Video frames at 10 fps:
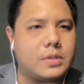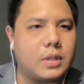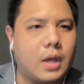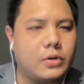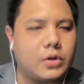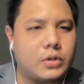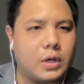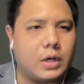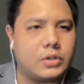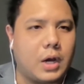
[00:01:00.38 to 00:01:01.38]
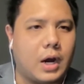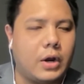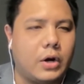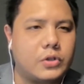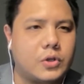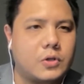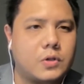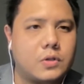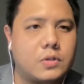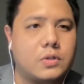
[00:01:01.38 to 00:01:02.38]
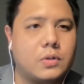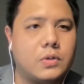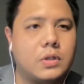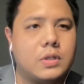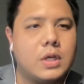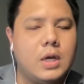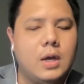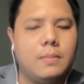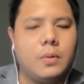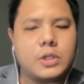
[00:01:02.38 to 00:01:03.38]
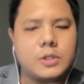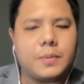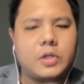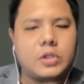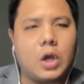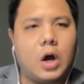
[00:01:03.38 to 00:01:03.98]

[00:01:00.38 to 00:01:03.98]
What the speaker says: in the higher education institutions, most especially